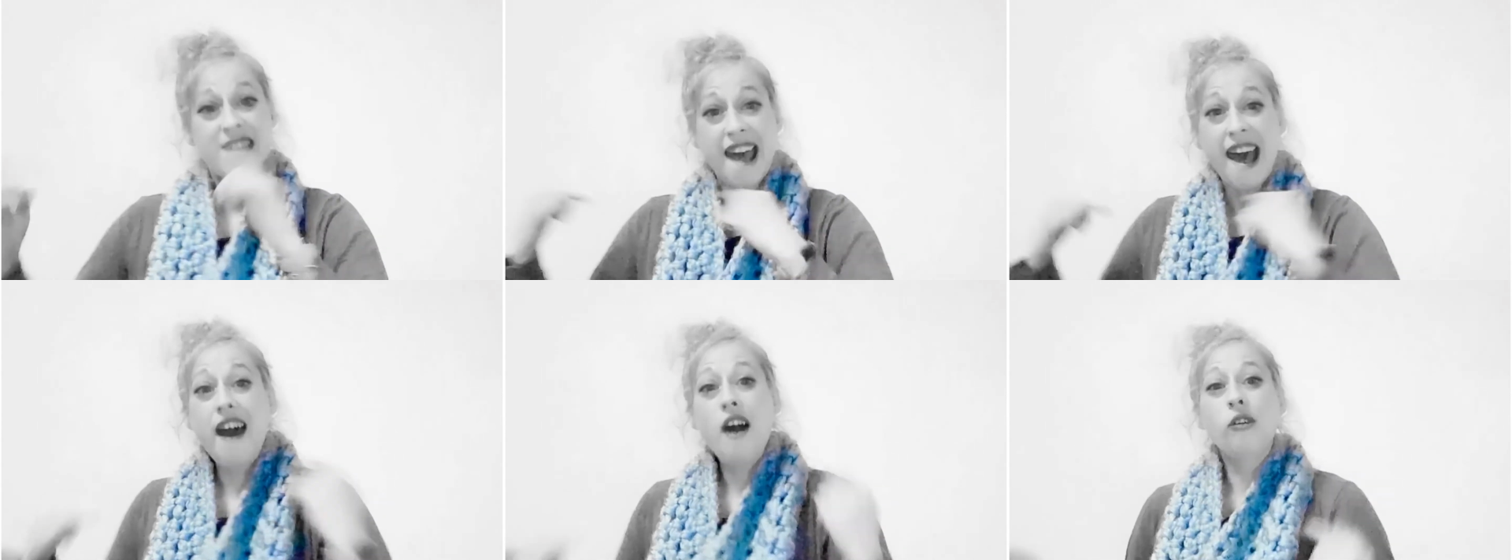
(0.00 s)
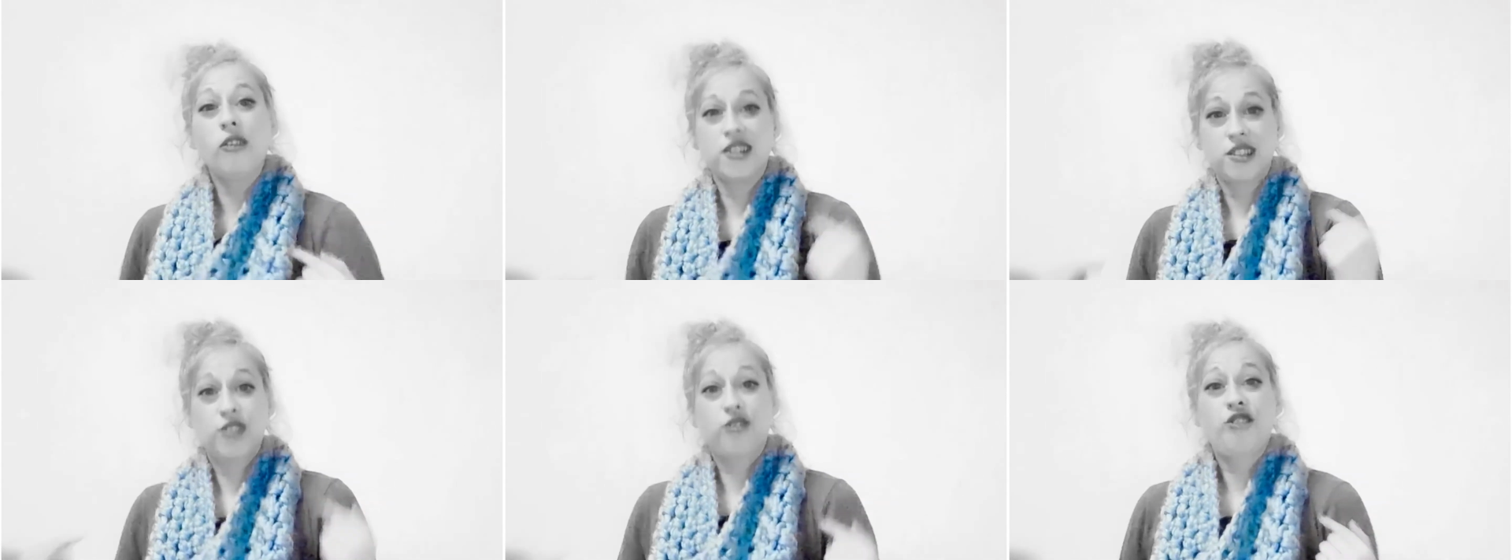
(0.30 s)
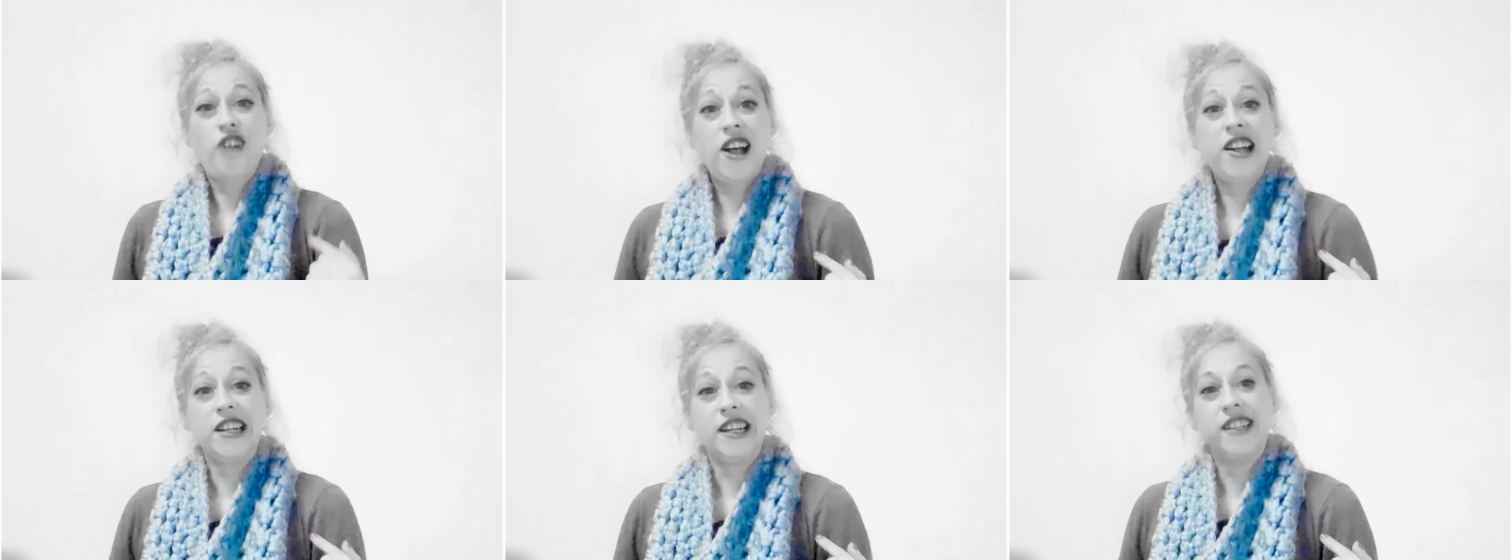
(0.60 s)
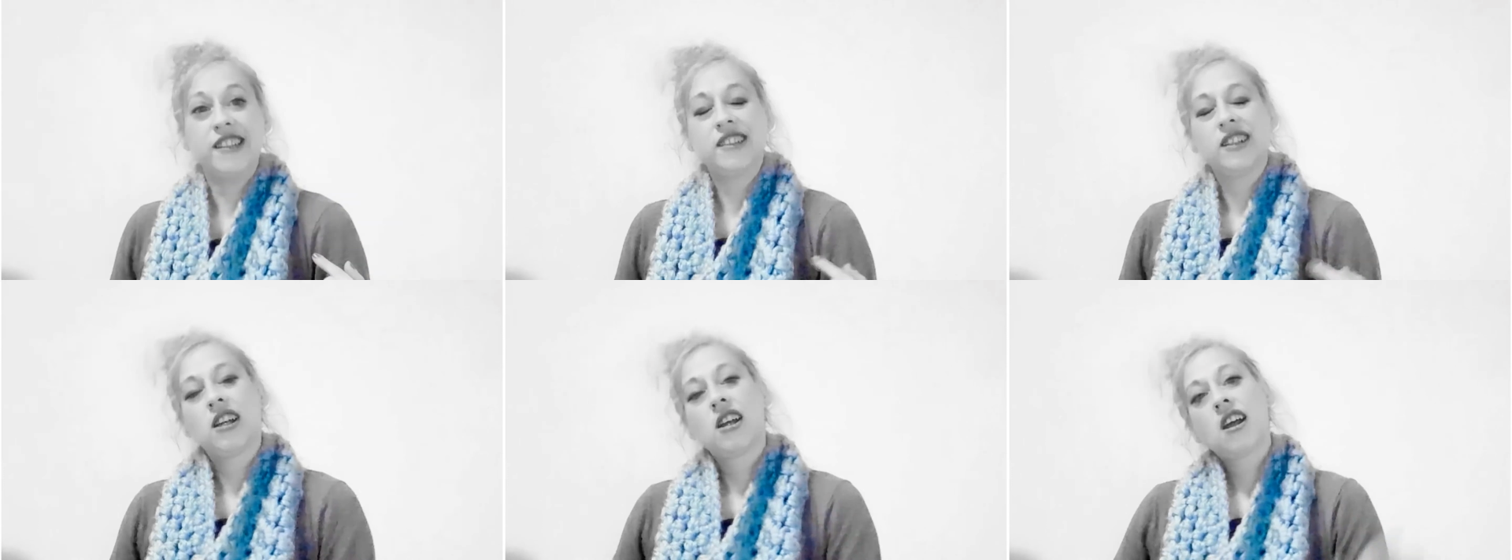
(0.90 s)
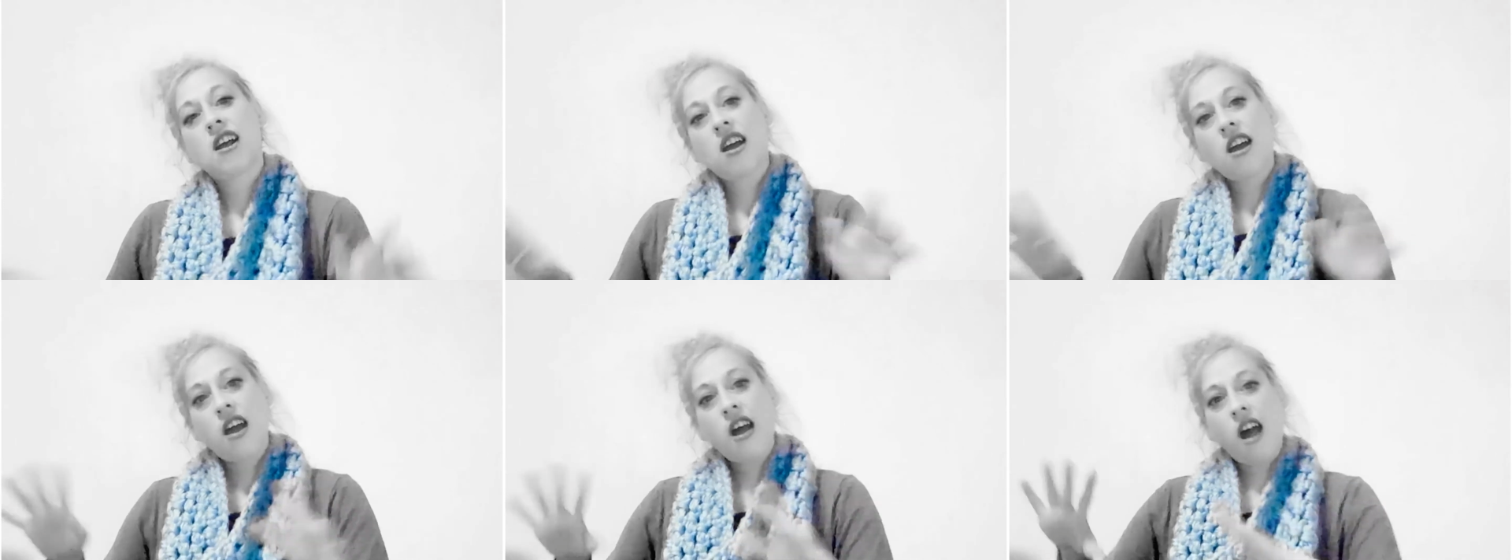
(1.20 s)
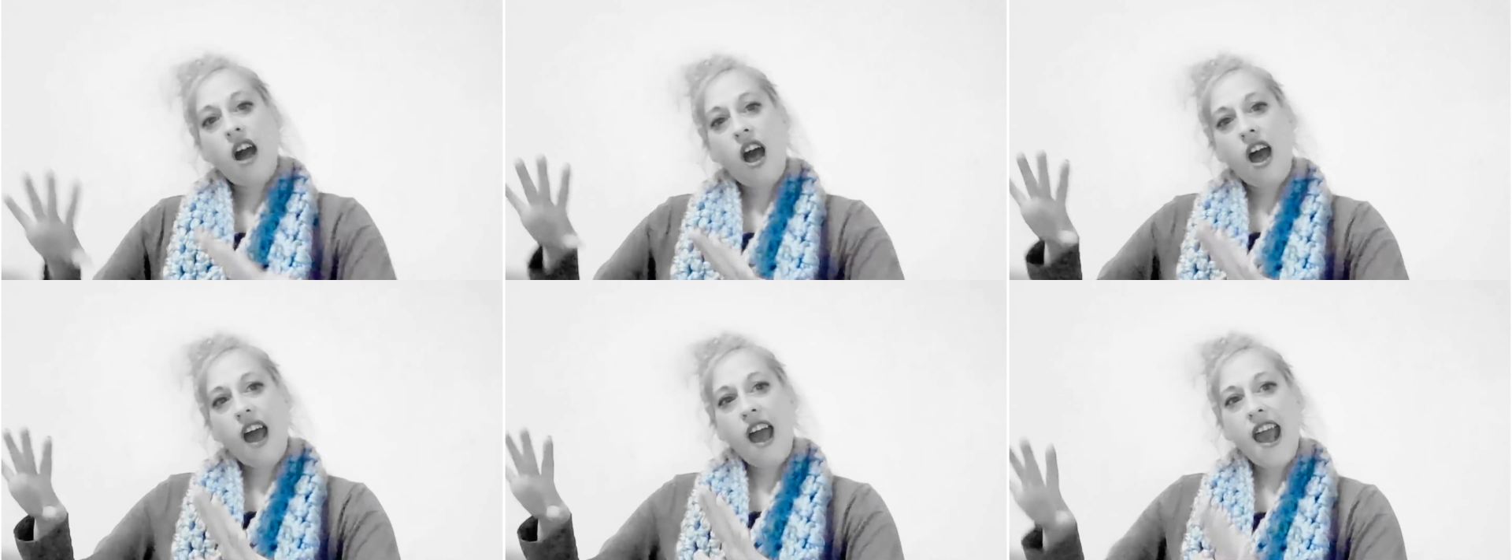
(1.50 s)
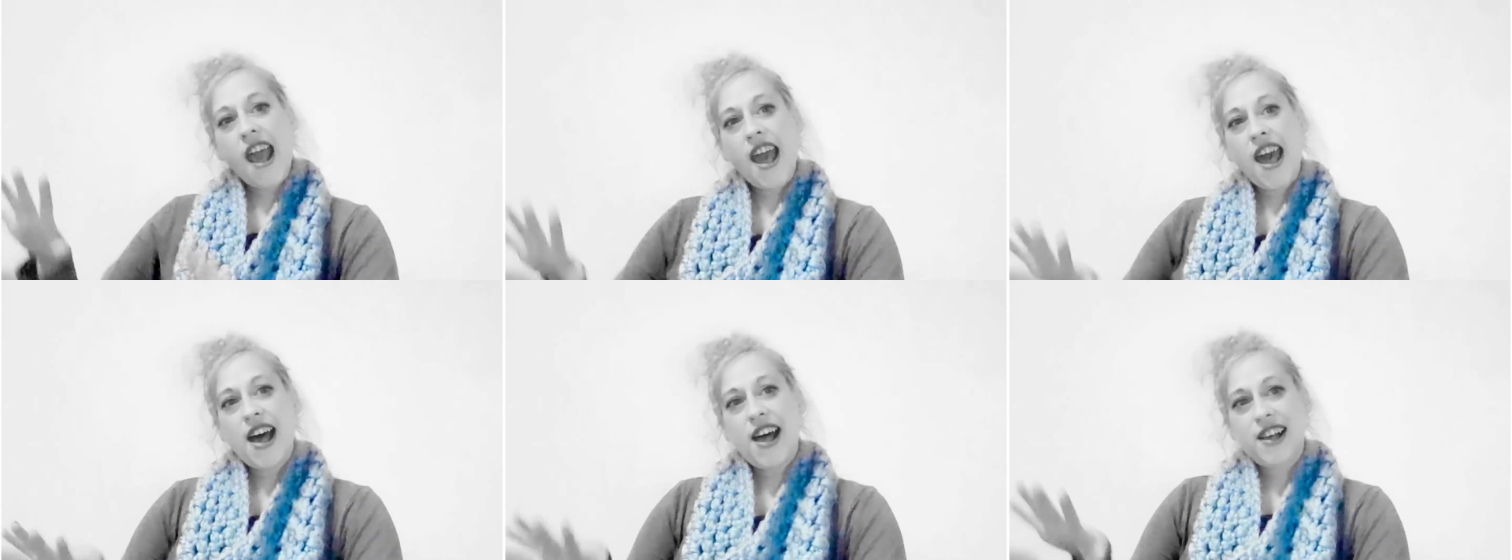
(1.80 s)
it's funny.
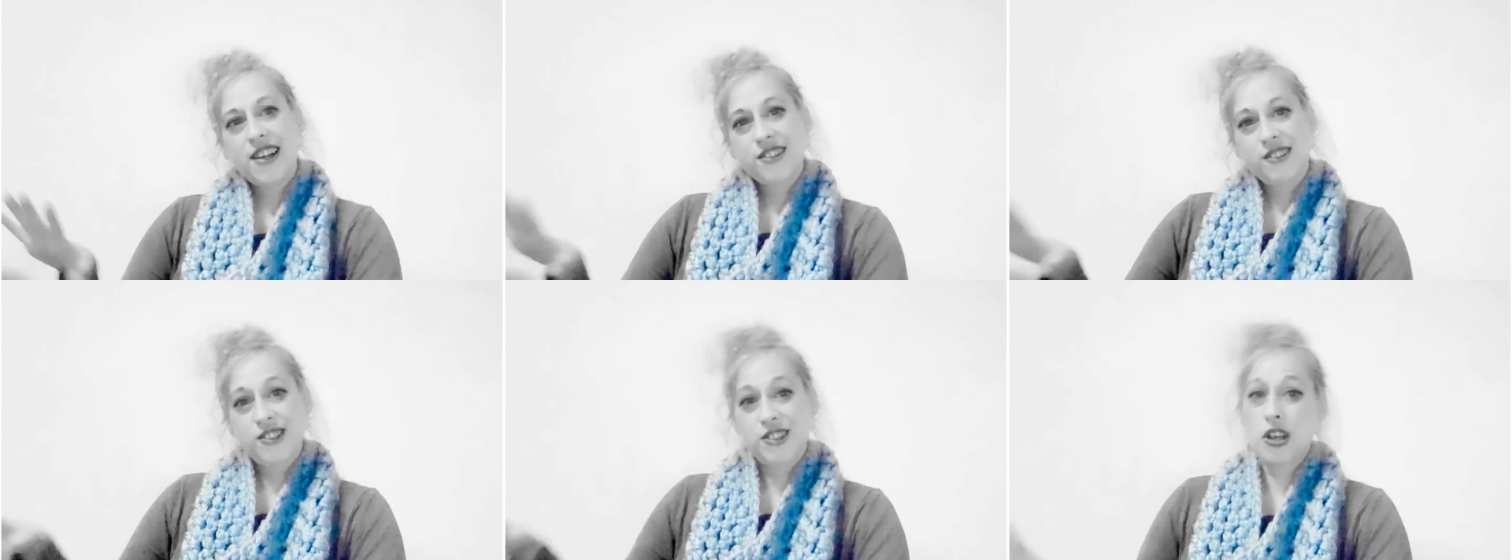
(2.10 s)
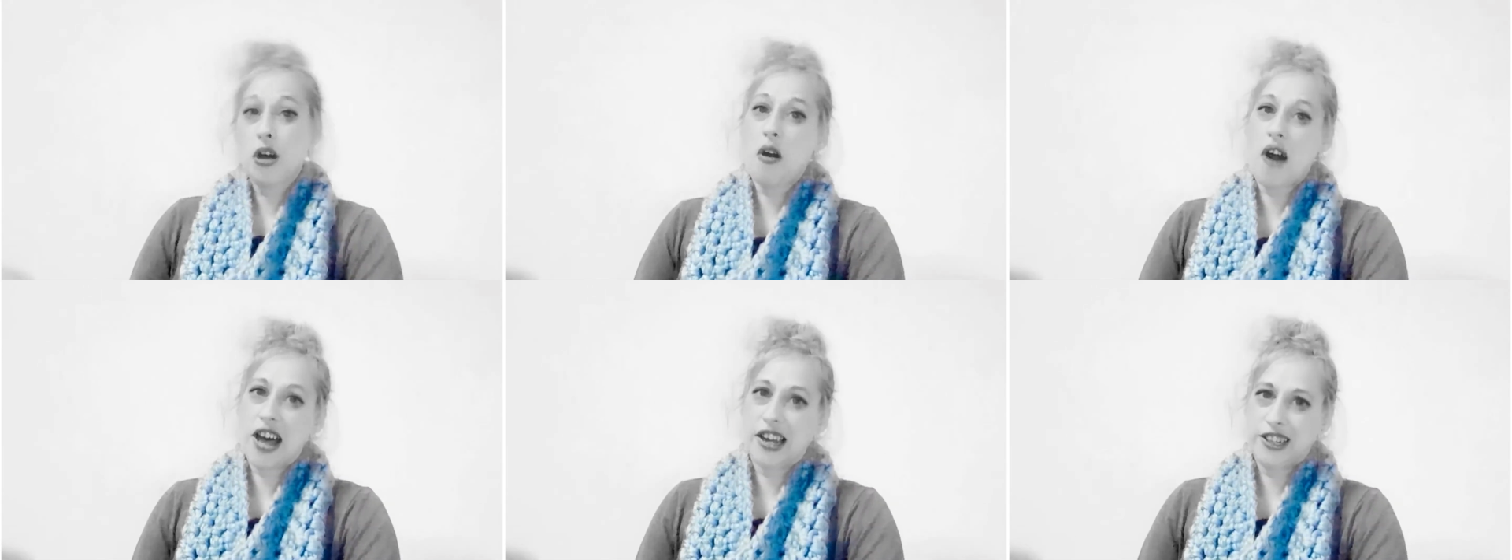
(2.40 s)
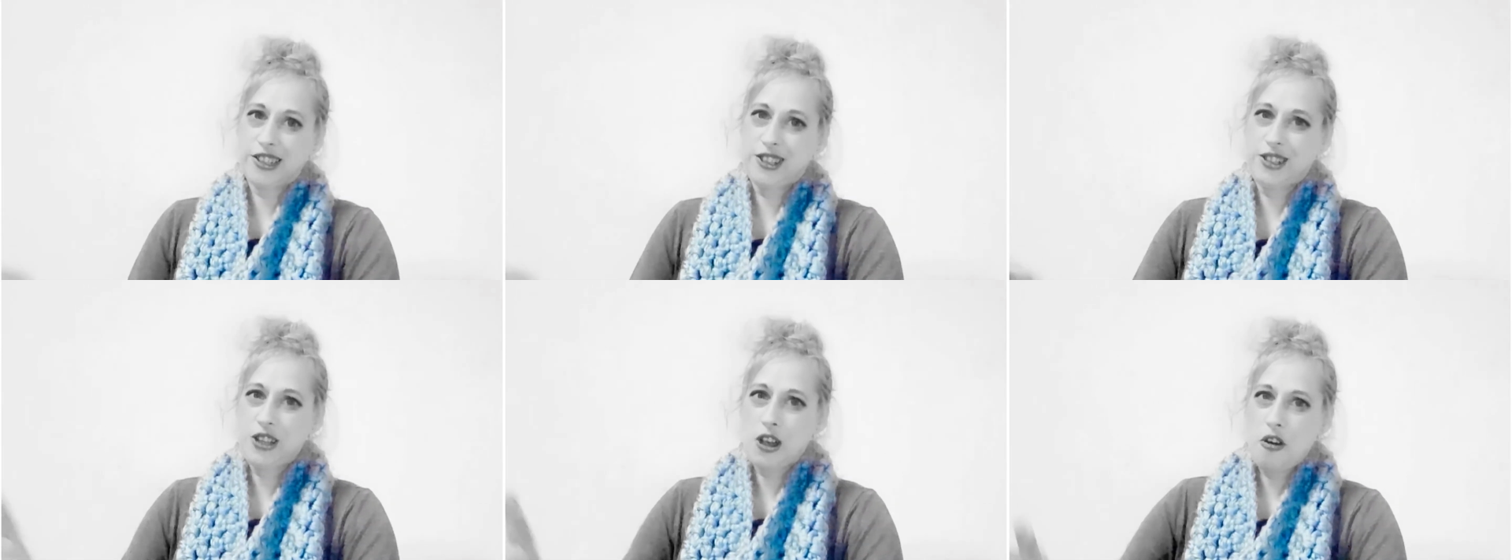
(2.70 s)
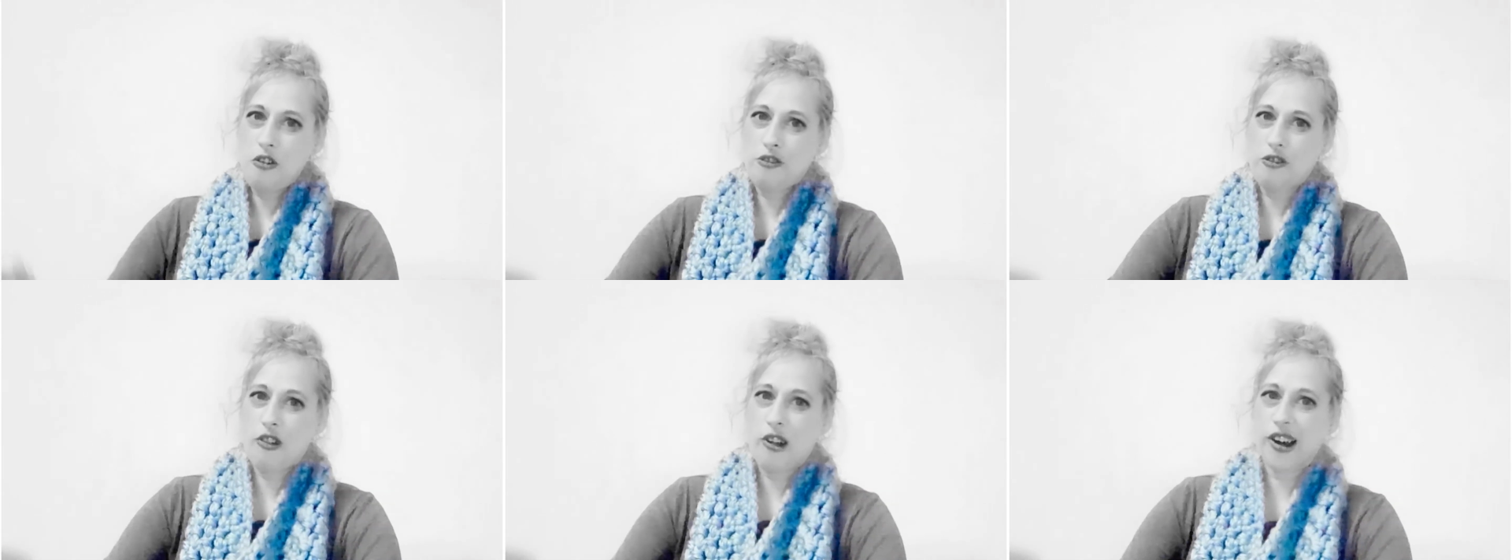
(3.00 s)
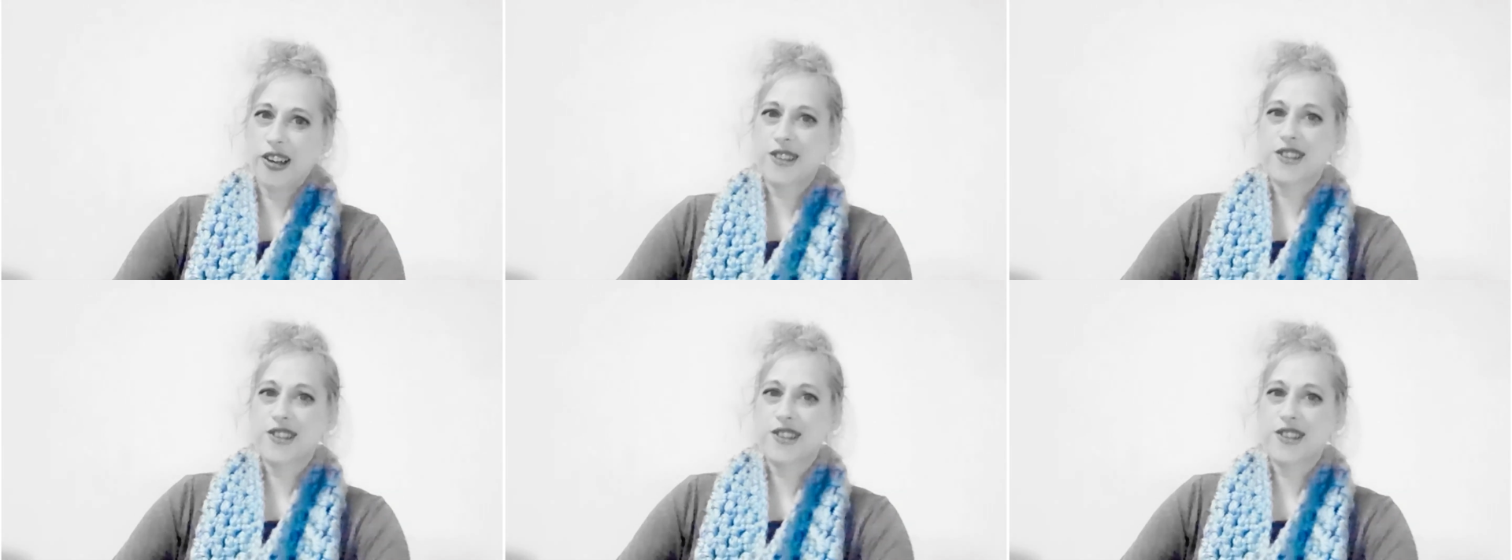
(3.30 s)
And so on and so forth.